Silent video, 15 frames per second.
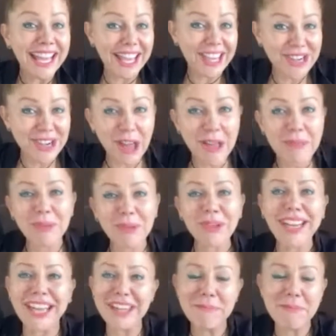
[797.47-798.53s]
get your notebook,
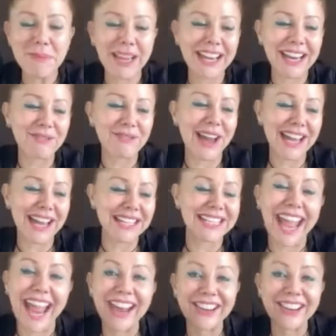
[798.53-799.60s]
get your pen, and write it
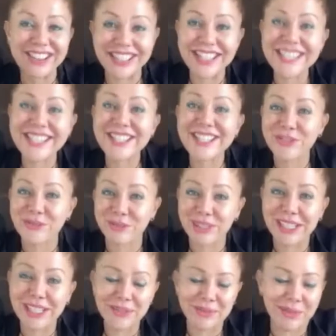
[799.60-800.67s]
down, because this is
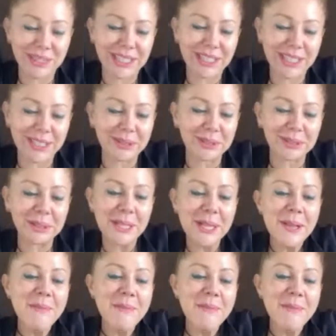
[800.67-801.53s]
really, really cool.